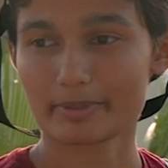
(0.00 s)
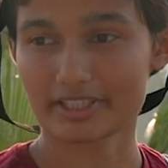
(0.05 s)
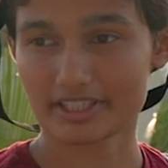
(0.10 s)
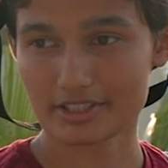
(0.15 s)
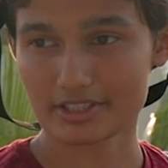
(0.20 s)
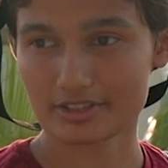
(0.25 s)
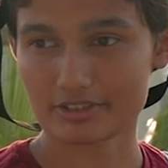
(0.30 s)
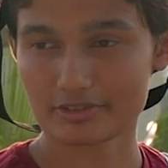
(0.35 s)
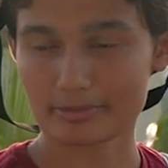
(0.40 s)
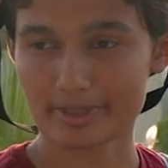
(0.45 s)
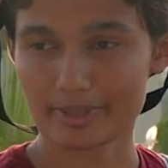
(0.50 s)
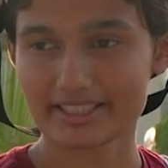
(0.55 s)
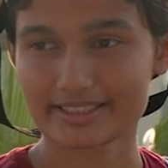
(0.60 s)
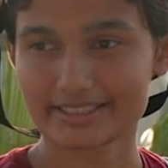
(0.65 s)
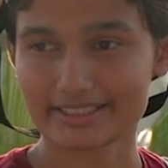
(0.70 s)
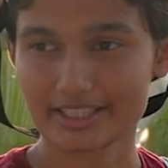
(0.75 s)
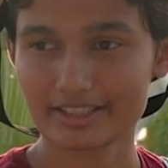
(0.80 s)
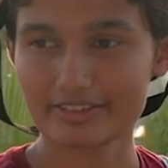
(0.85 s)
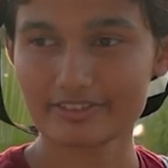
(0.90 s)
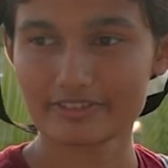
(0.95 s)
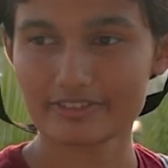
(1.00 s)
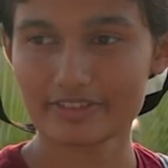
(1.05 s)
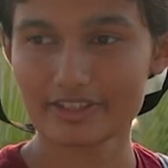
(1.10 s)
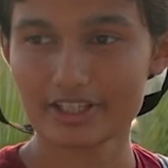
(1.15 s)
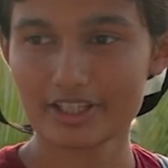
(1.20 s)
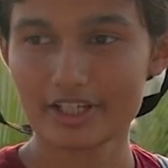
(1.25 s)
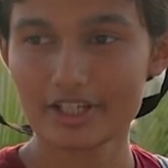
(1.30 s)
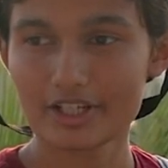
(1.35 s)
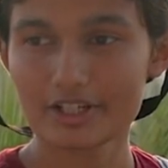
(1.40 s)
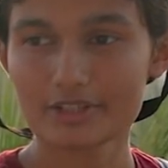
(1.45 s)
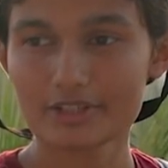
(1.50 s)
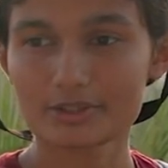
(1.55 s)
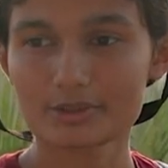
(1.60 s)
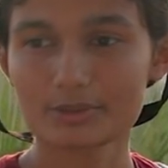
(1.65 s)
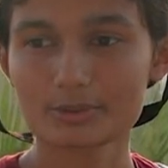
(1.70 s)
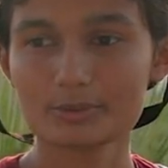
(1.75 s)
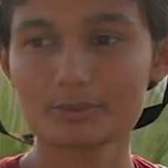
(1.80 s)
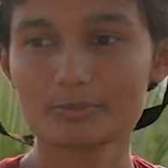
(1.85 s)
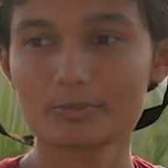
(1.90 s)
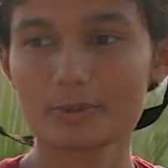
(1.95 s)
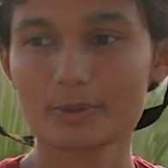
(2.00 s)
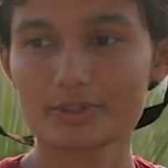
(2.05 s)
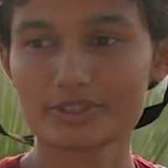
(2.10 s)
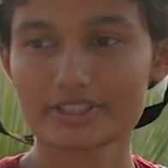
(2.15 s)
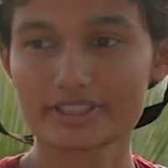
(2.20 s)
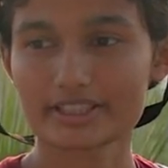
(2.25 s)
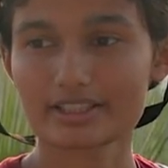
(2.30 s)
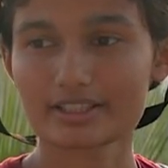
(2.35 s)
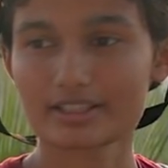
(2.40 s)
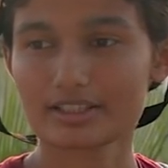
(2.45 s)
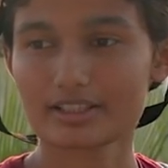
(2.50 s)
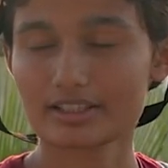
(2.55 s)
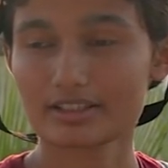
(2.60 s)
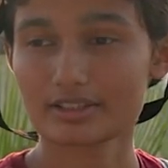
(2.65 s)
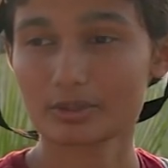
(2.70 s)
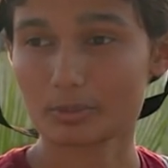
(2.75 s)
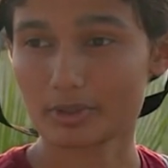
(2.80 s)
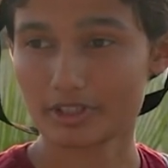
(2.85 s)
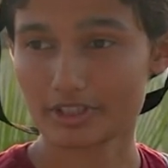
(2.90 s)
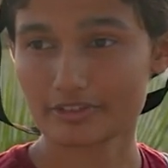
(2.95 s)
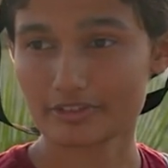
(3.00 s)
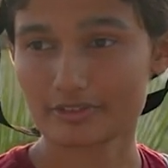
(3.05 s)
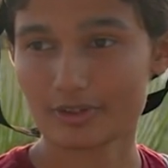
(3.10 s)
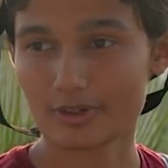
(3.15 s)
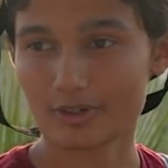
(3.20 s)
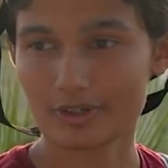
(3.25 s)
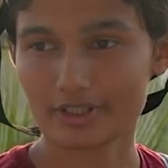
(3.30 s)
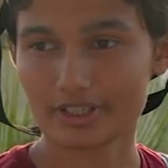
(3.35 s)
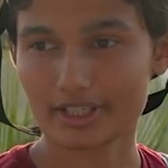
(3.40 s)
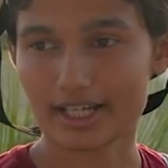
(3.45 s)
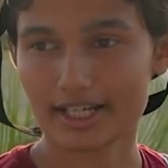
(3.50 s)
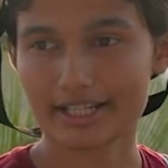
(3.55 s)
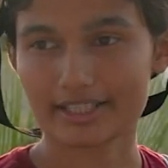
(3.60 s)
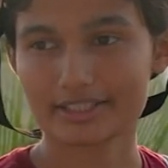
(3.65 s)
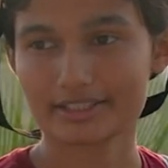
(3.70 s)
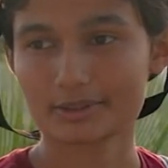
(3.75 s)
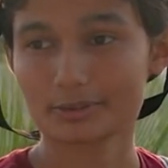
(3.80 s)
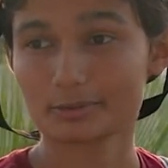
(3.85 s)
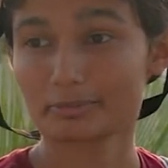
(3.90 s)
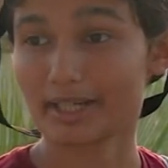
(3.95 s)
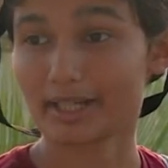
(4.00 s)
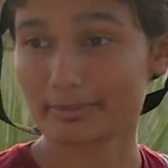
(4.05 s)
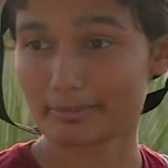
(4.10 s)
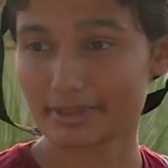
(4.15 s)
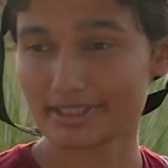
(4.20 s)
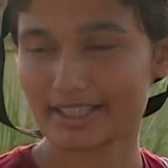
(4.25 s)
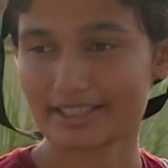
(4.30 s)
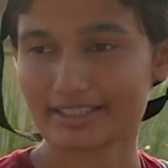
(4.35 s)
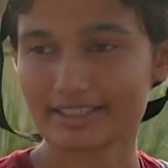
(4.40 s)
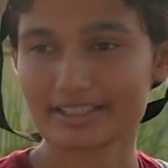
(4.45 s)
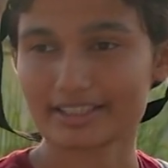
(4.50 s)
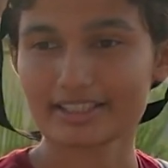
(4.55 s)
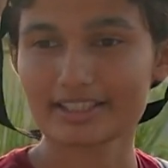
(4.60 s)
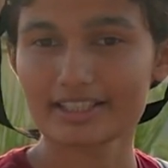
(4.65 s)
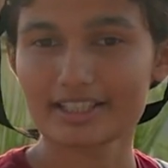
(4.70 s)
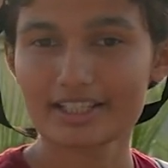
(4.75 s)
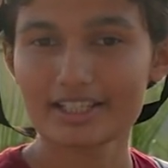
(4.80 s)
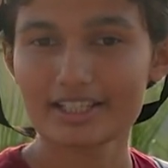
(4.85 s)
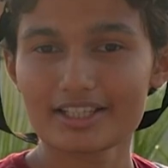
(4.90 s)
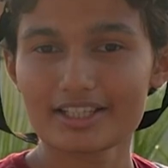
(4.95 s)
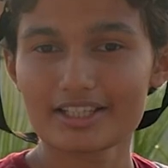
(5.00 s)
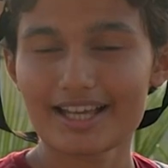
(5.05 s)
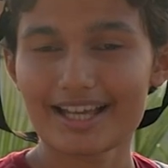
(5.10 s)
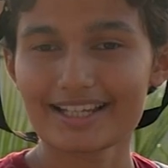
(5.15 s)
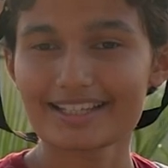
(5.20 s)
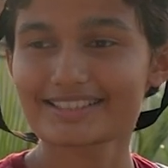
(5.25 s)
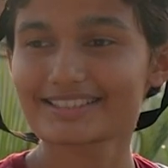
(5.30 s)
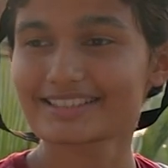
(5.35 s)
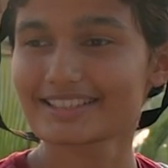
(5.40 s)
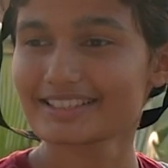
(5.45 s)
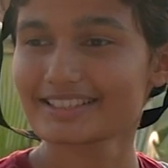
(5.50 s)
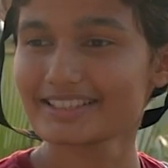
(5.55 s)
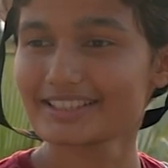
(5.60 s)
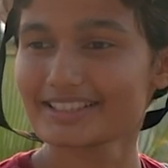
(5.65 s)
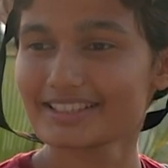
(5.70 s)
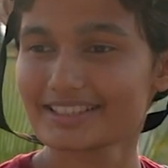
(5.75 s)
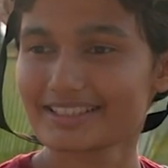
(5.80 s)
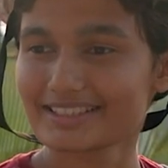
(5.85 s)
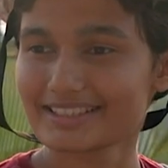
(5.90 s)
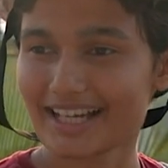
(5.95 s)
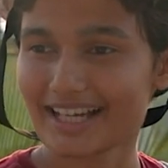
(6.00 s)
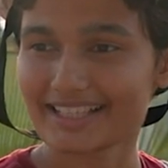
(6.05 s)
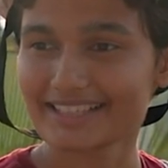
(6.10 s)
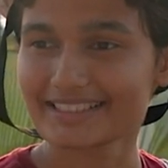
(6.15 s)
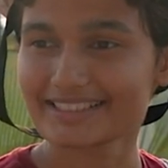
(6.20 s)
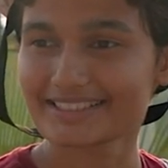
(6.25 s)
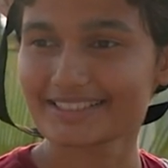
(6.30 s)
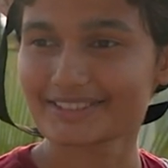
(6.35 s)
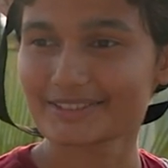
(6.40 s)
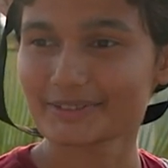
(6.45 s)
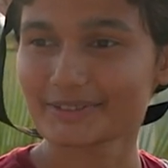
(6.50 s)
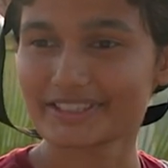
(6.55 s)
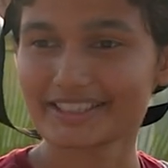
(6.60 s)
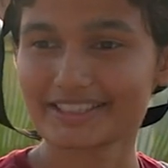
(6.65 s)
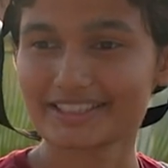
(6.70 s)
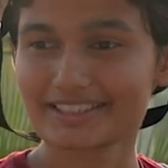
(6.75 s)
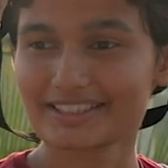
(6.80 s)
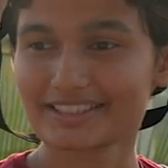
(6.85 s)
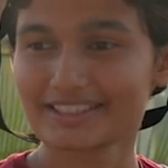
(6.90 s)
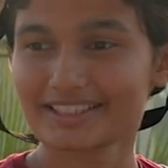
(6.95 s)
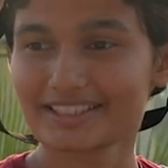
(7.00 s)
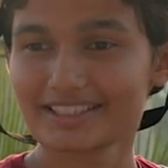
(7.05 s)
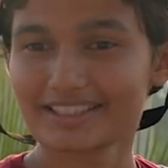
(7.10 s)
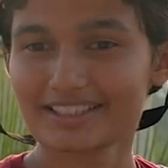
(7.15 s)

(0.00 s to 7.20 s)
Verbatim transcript: pictures of myself to posting the Word of God. I do Bible lettering, and it's really nice to hear